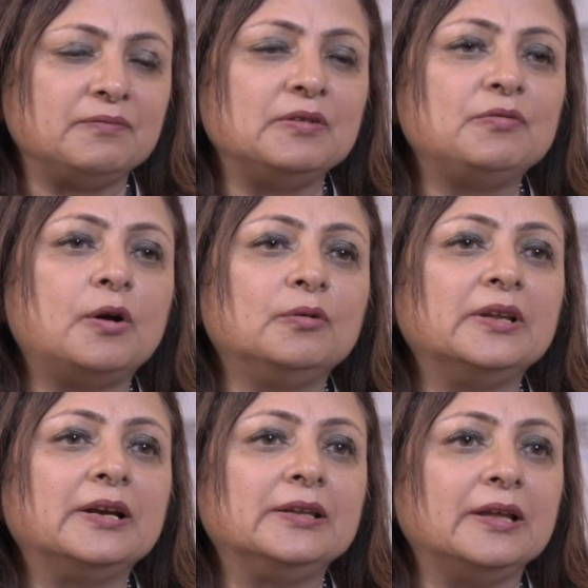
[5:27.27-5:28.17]
We found
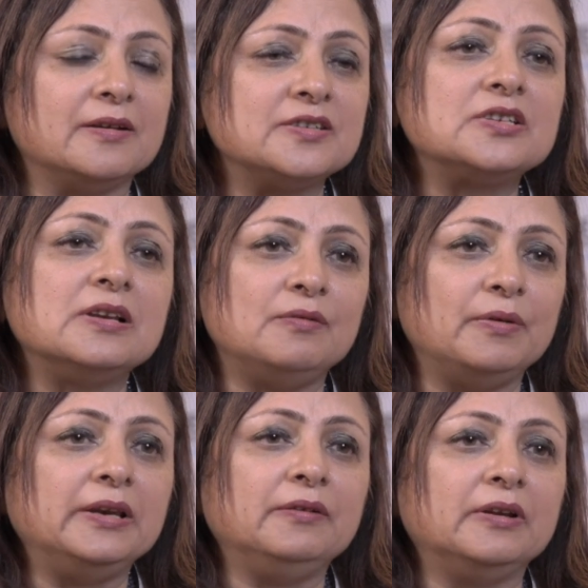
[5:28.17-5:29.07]
that they are still
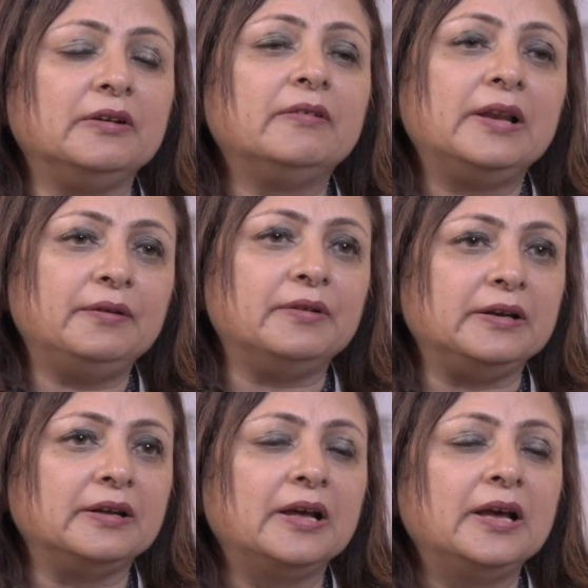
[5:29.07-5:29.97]
very, very
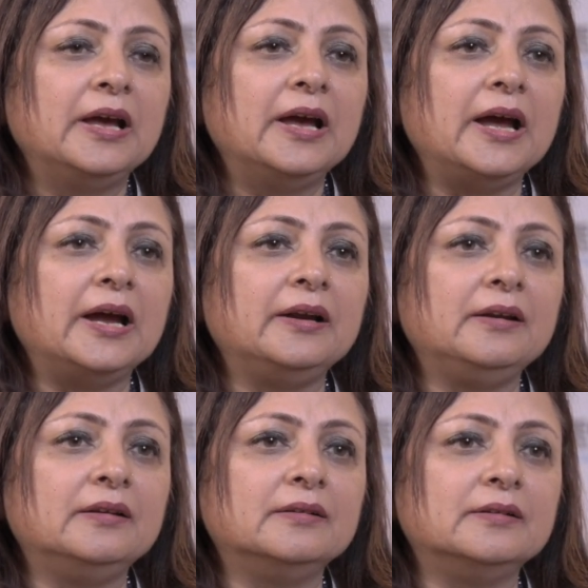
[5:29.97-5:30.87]
relevant. And